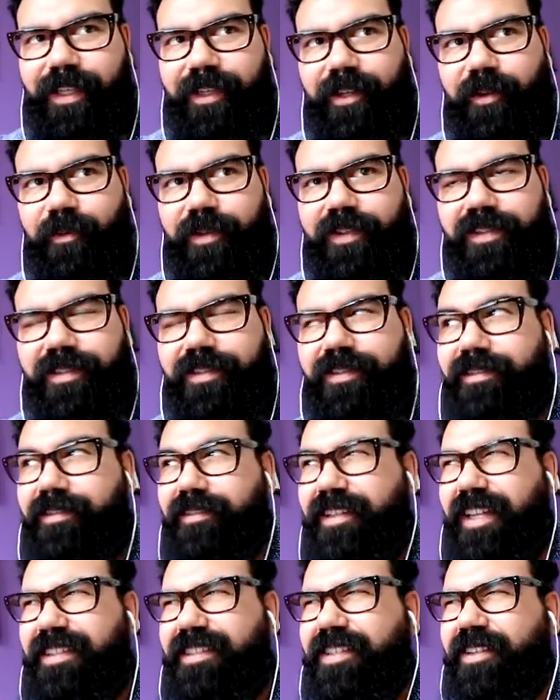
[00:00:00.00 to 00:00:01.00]
it
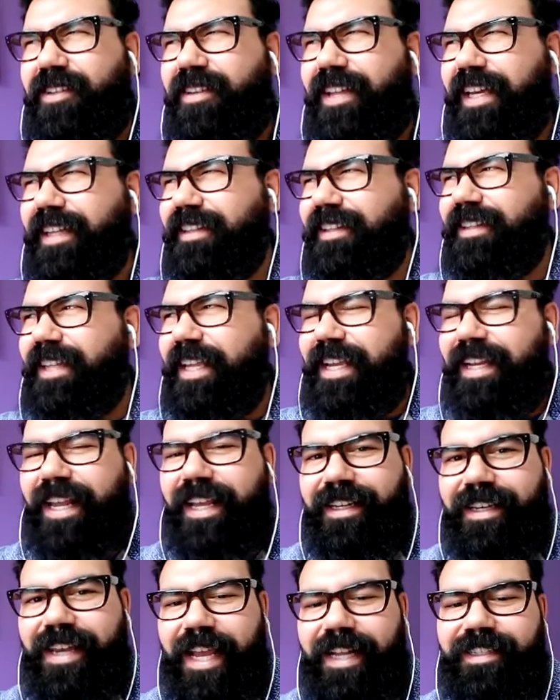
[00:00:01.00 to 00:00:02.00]
was until like the
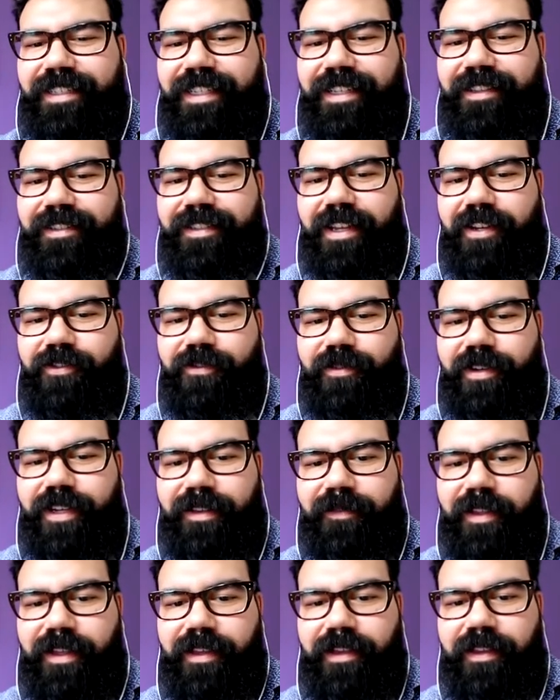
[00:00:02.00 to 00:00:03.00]
late 19th
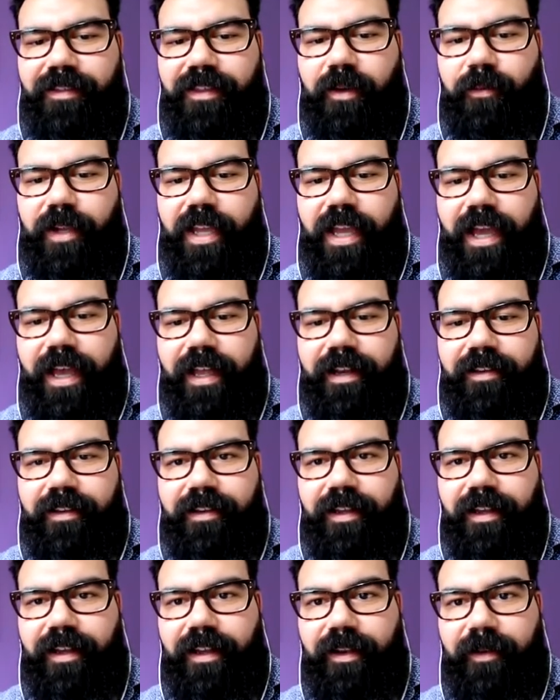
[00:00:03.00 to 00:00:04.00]
century that we
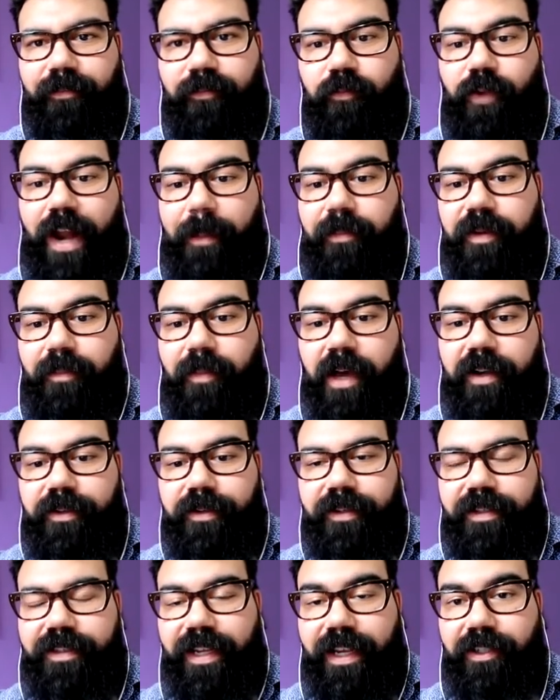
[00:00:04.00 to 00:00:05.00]
had rapid
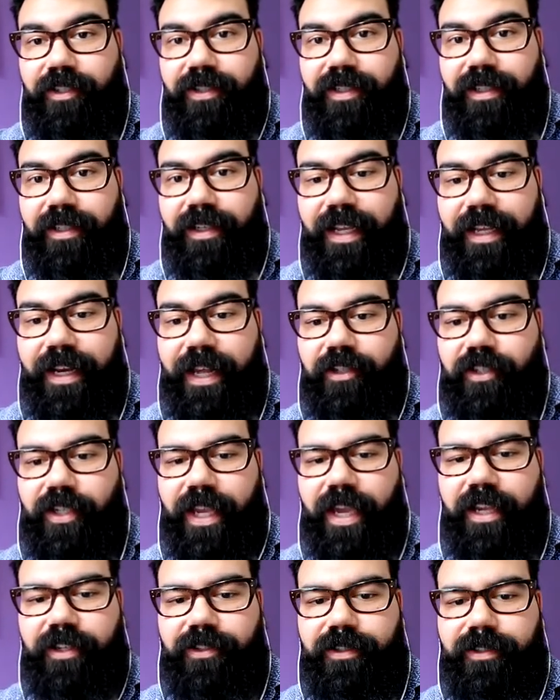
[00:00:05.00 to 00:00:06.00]
modernization in
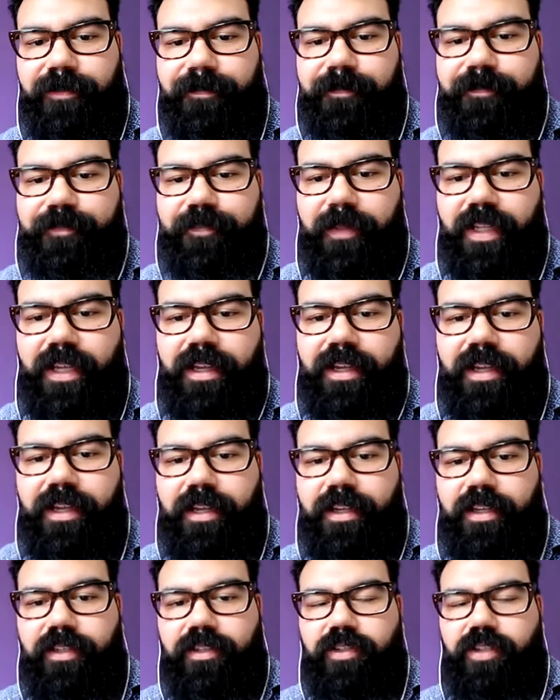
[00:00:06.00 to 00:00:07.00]
education.
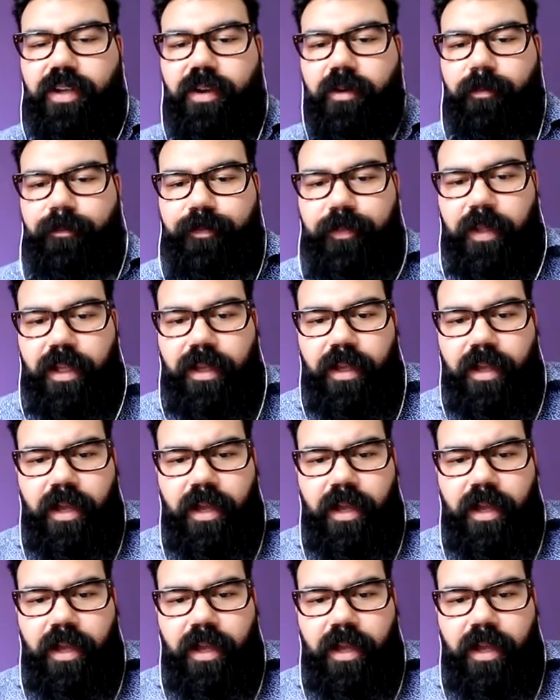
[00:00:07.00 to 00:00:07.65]
So